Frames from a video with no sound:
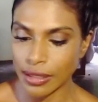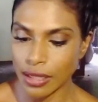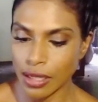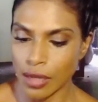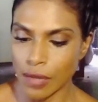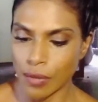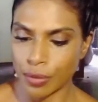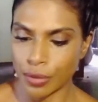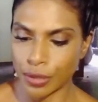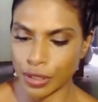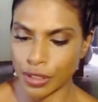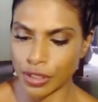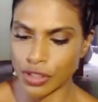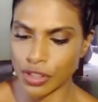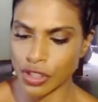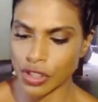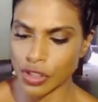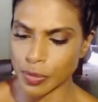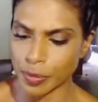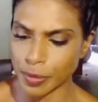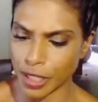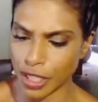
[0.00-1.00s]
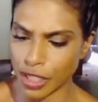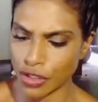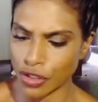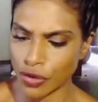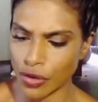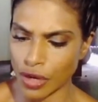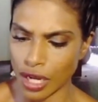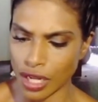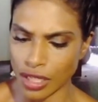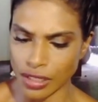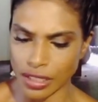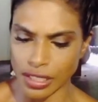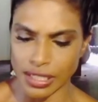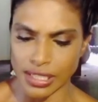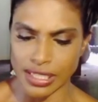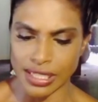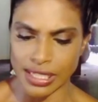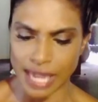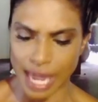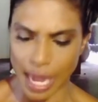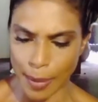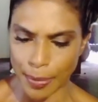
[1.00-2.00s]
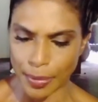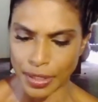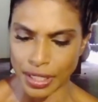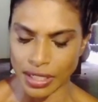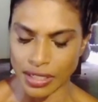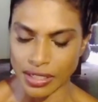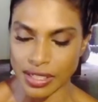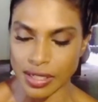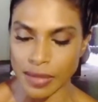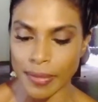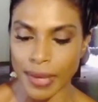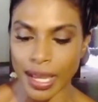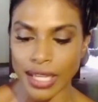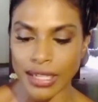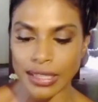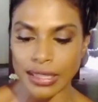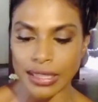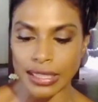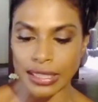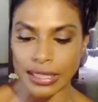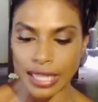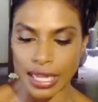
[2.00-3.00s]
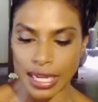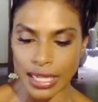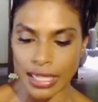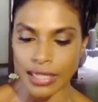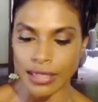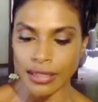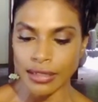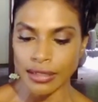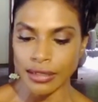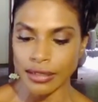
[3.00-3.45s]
Please explain your endless tapping, demanded the lion.